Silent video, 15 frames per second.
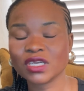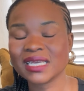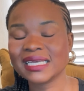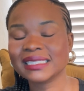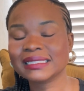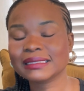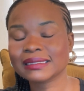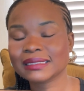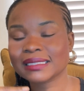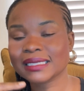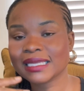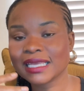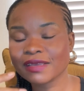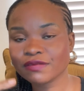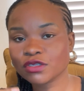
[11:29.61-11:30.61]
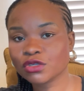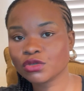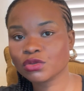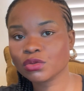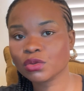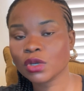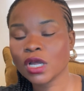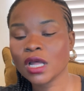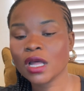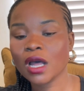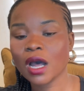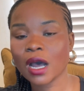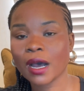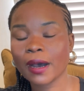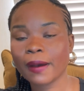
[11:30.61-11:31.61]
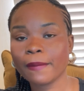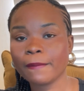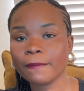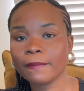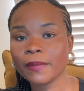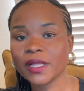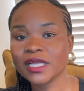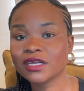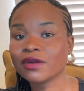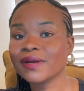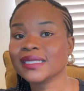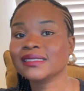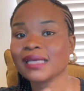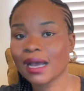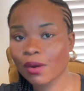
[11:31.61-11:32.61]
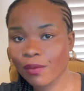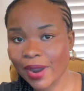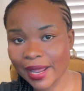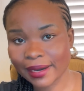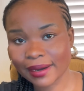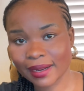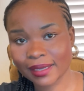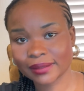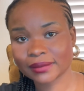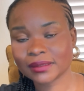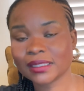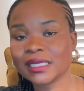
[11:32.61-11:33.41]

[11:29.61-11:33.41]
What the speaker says: It gives you it creates awareness.